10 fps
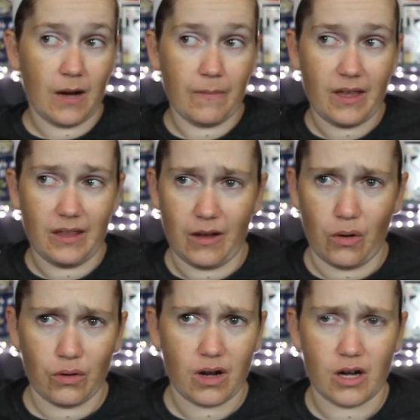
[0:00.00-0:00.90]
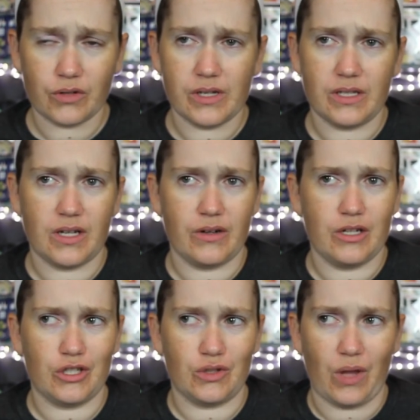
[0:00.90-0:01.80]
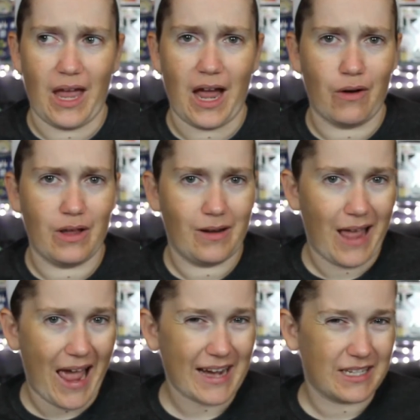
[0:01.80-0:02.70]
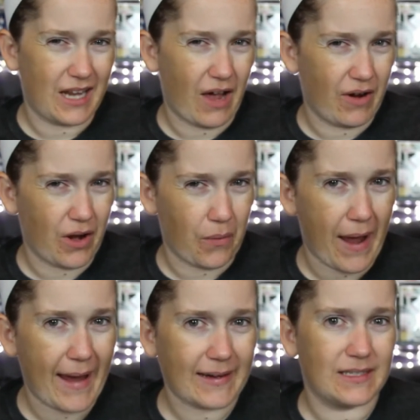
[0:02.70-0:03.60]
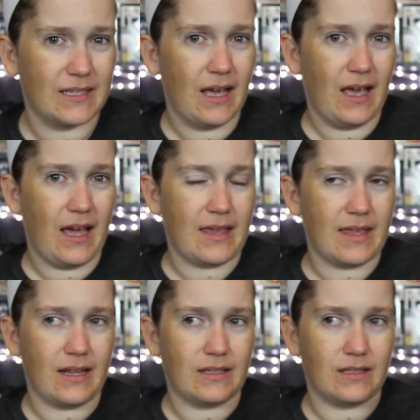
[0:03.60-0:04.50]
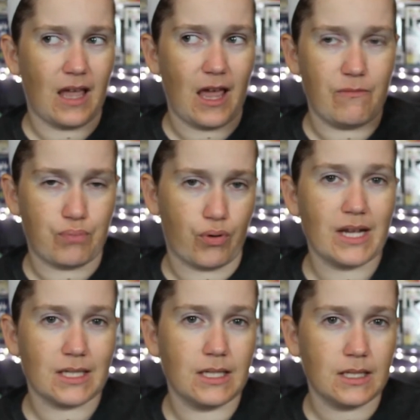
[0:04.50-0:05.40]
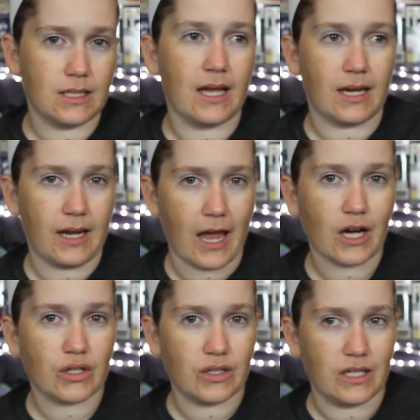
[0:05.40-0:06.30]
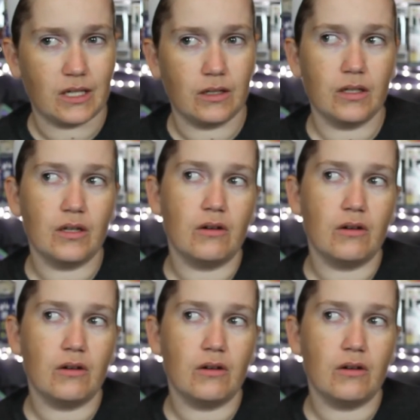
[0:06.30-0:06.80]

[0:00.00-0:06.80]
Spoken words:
In the whole Conjuring series, just how it acts and how it interacts, and that it's a presence that can actually kill you,